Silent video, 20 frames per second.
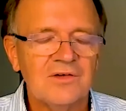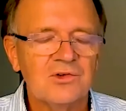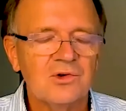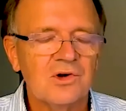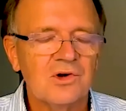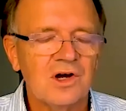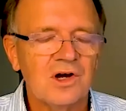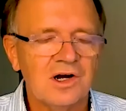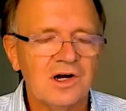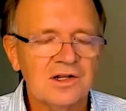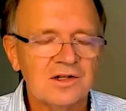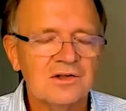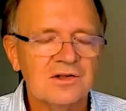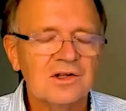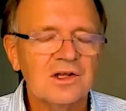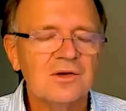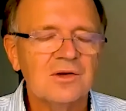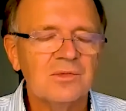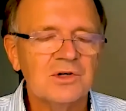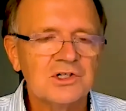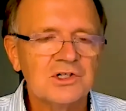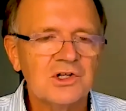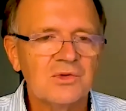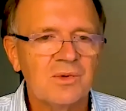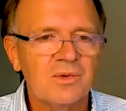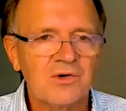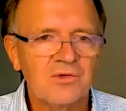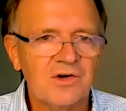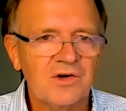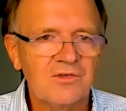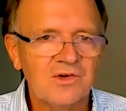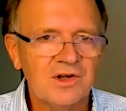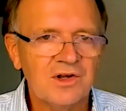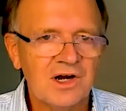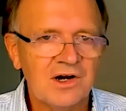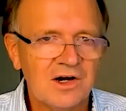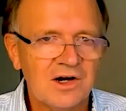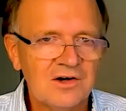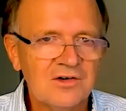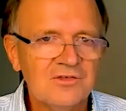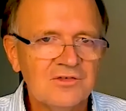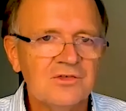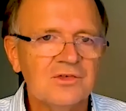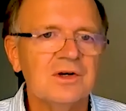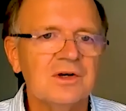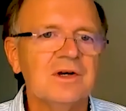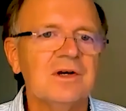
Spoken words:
to cut the emissions by roughly half.